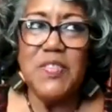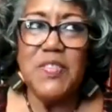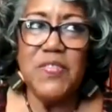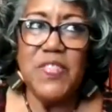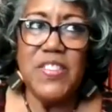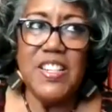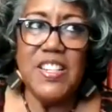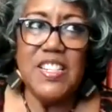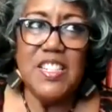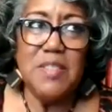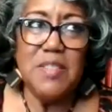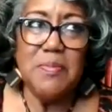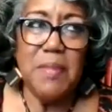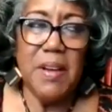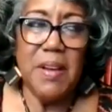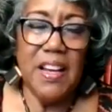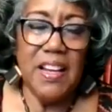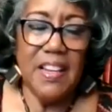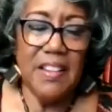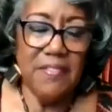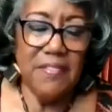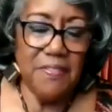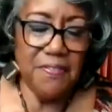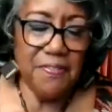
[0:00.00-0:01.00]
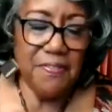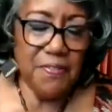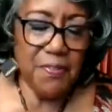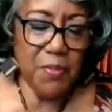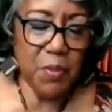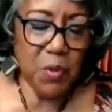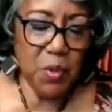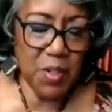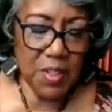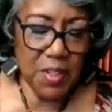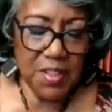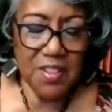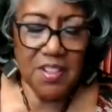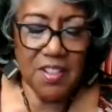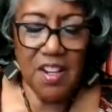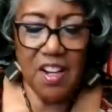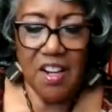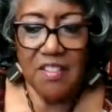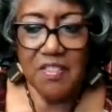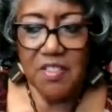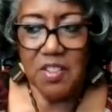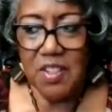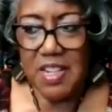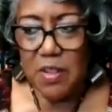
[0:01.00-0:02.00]
just finished my fourth
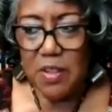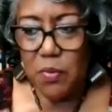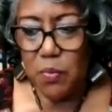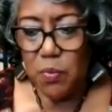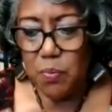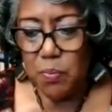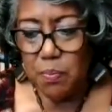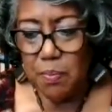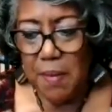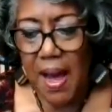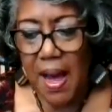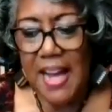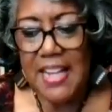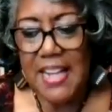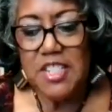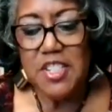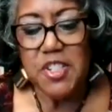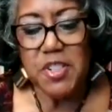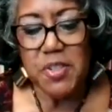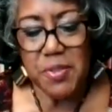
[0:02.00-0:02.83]
novel, and my